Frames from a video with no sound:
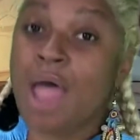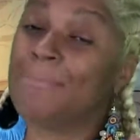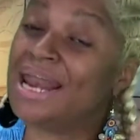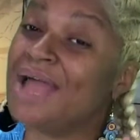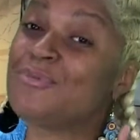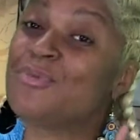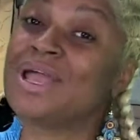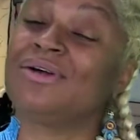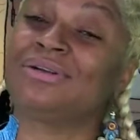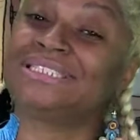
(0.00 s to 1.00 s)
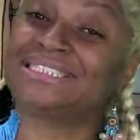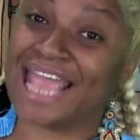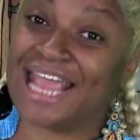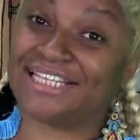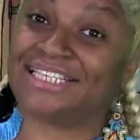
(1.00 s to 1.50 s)
But I will
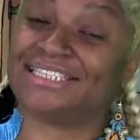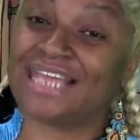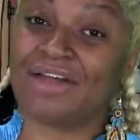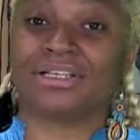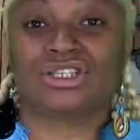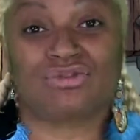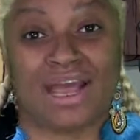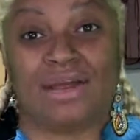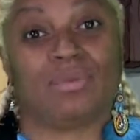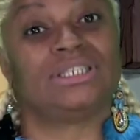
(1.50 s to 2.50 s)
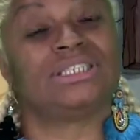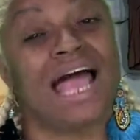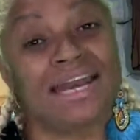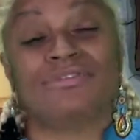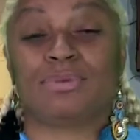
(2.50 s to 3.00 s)
say, to Derek's credit, which
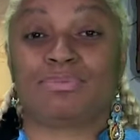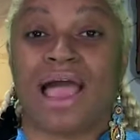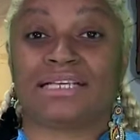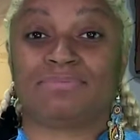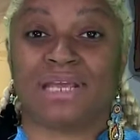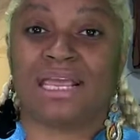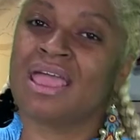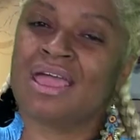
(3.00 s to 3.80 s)
kind of surprised me,